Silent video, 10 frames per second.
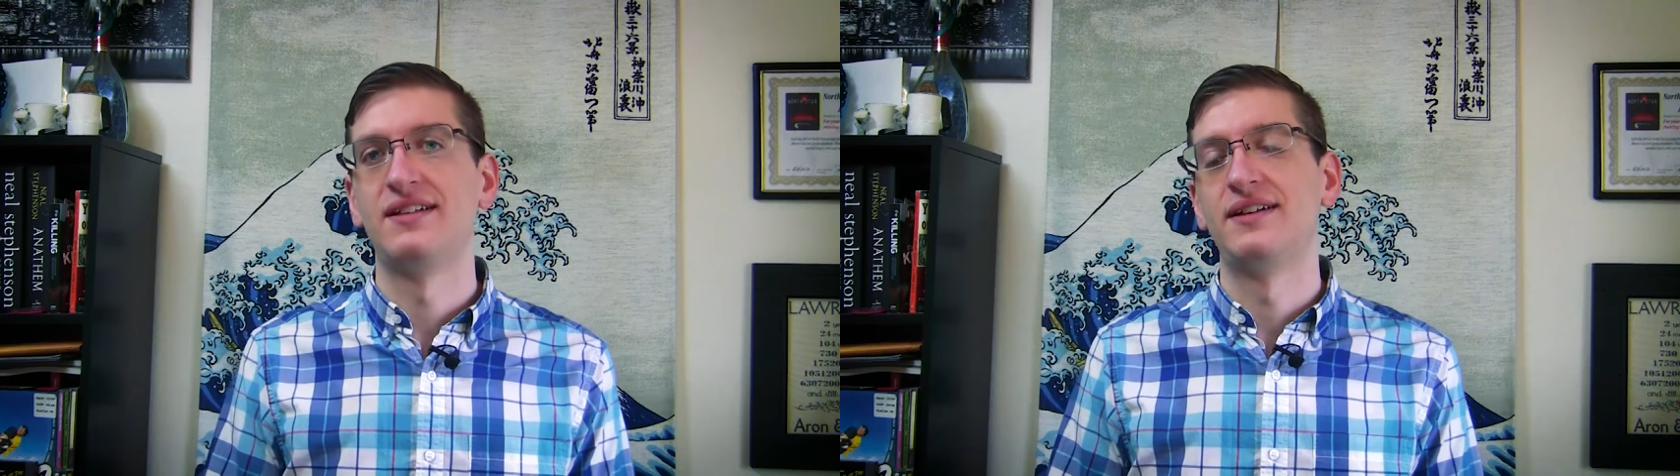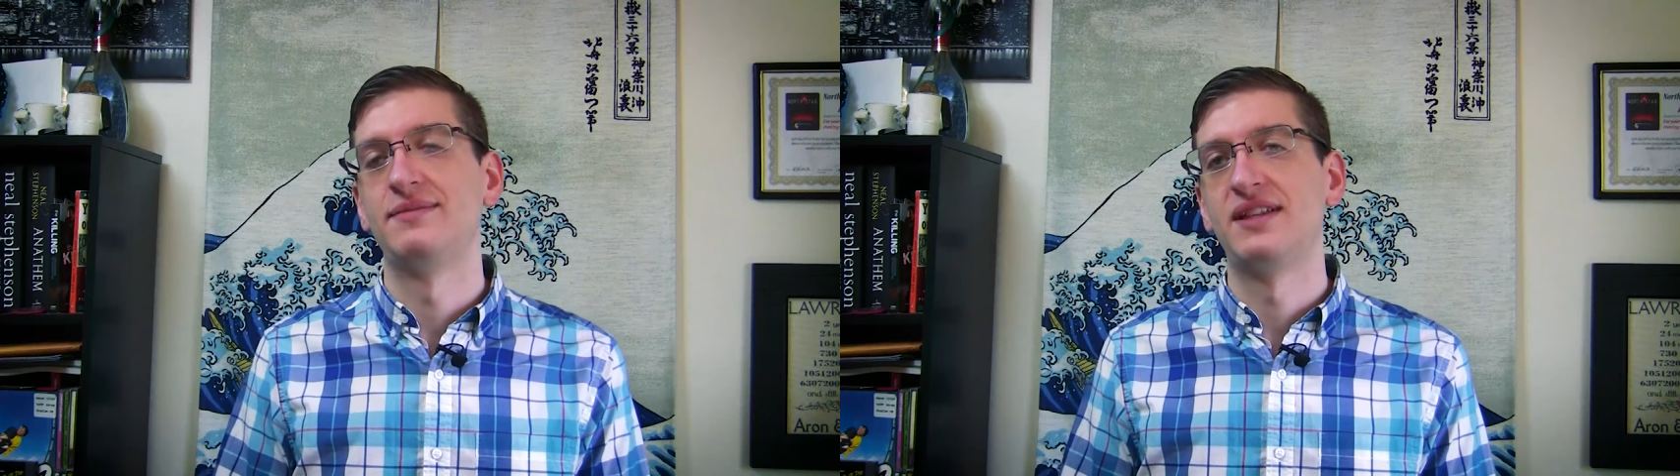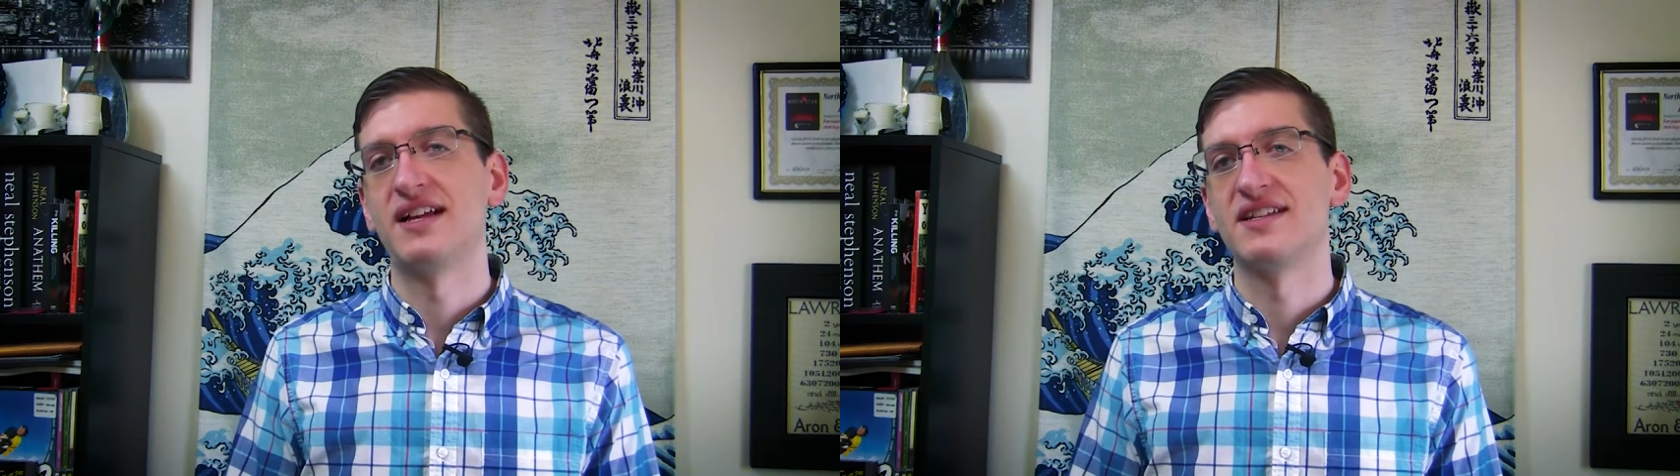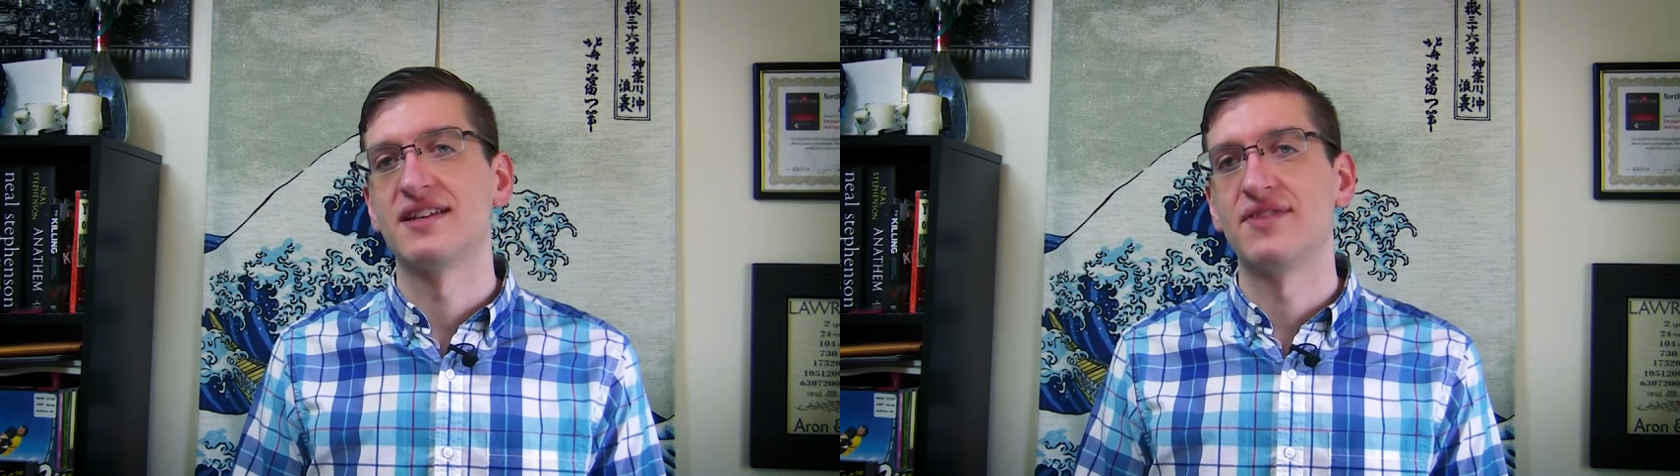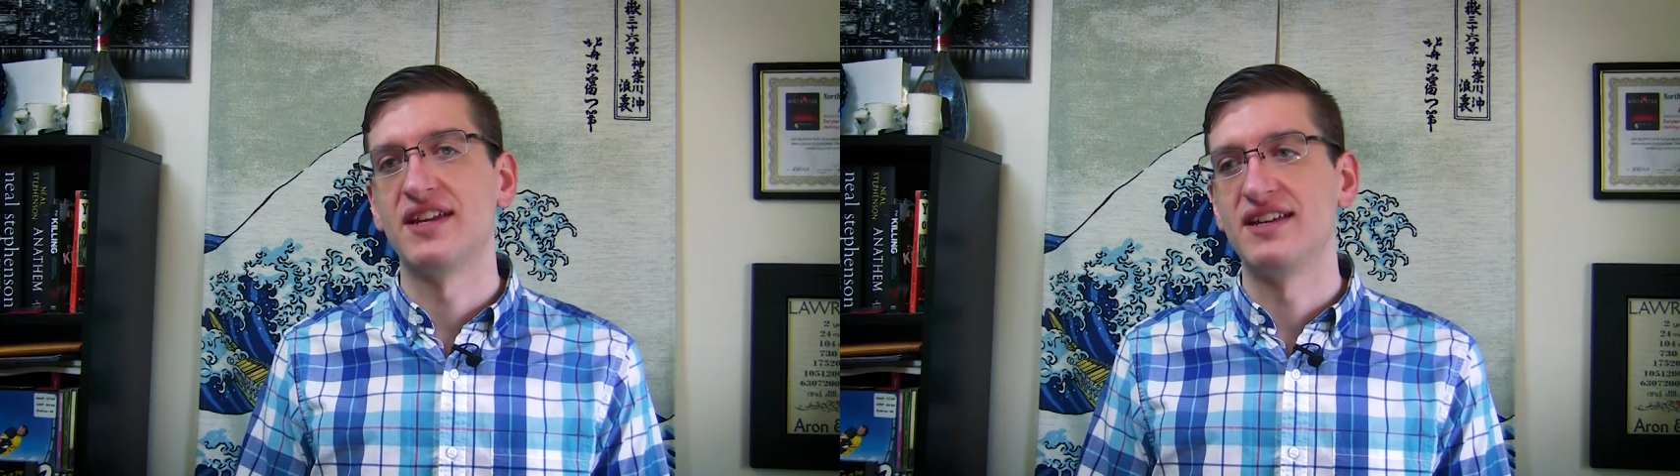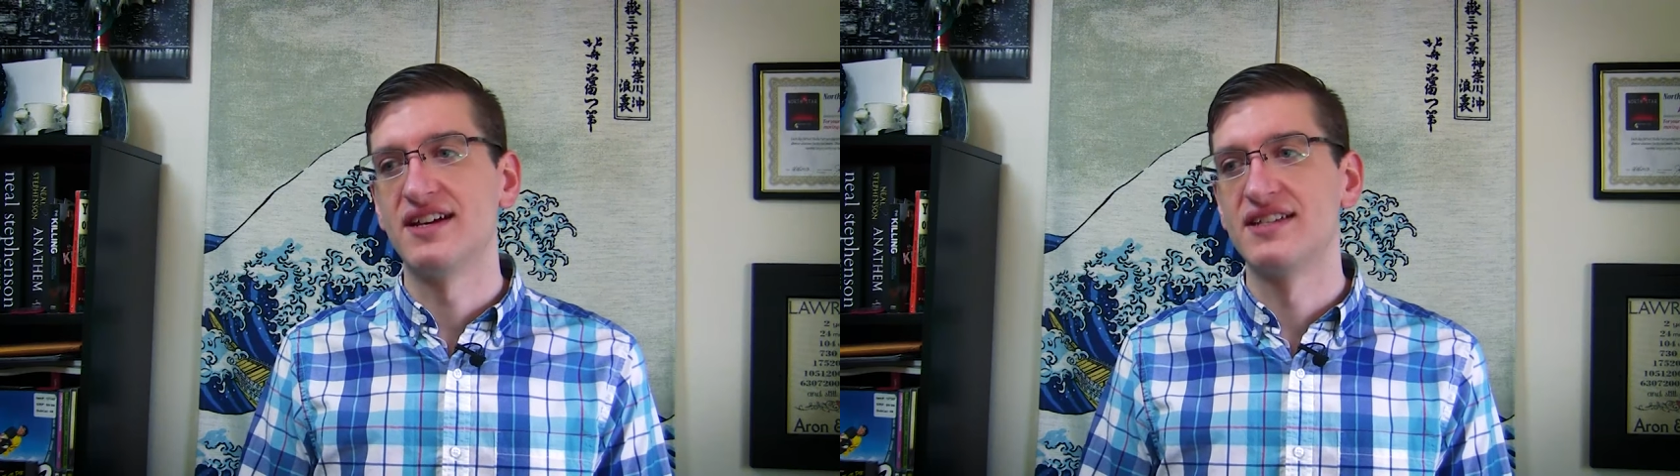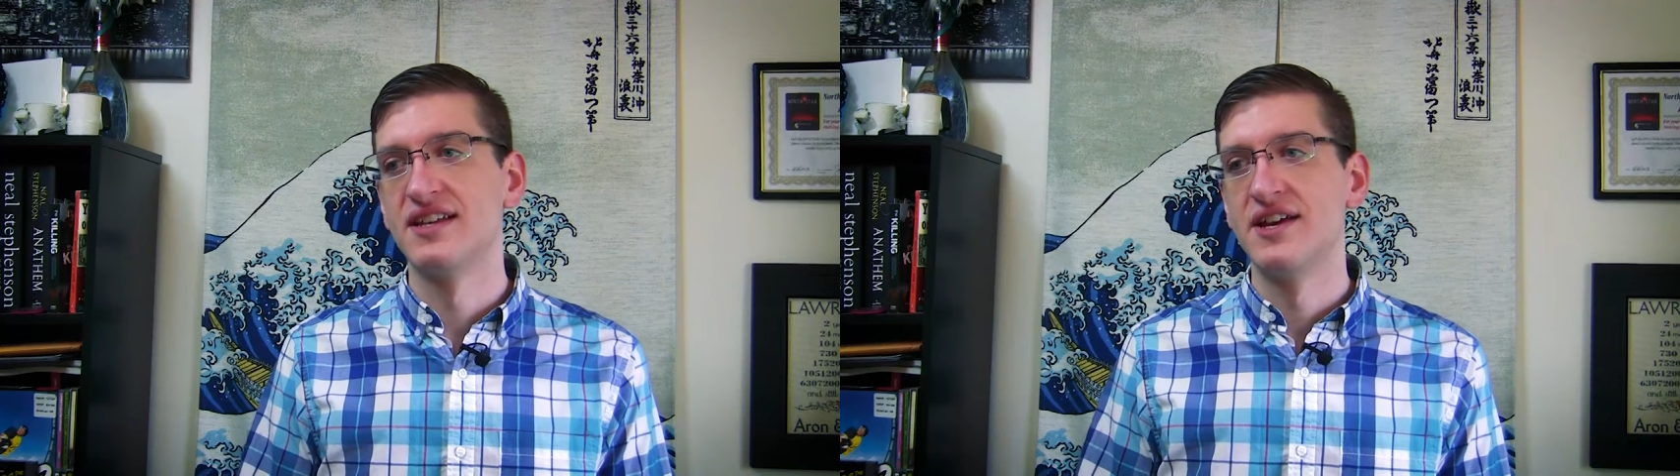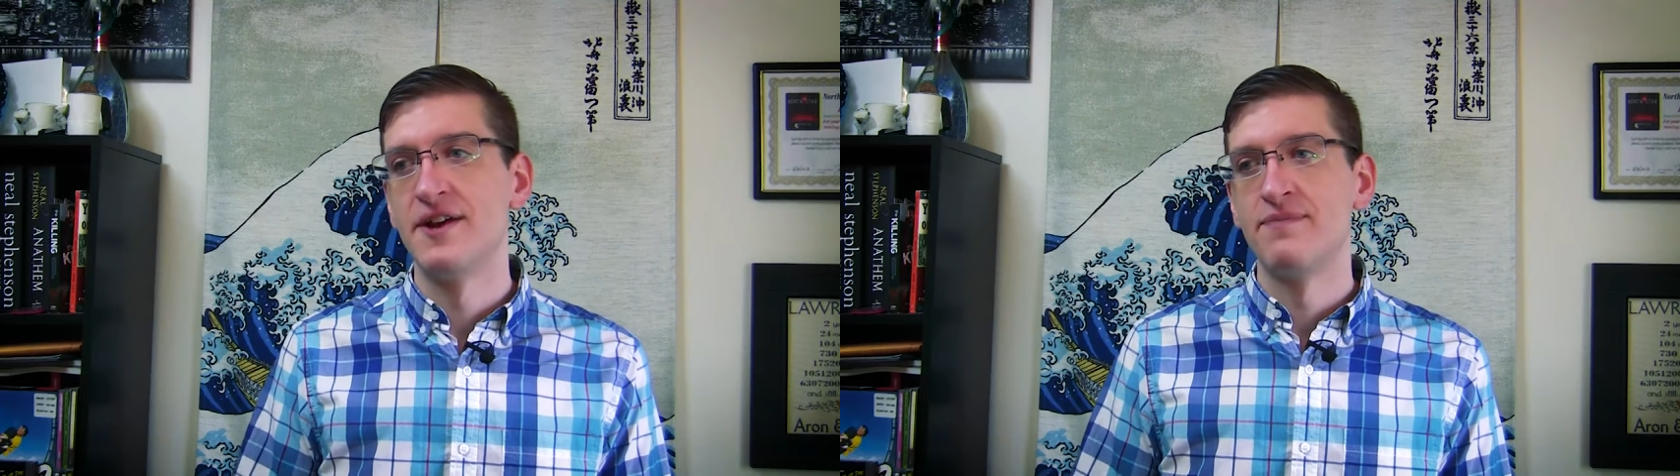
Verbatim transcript: um, a lot of stuff that he does.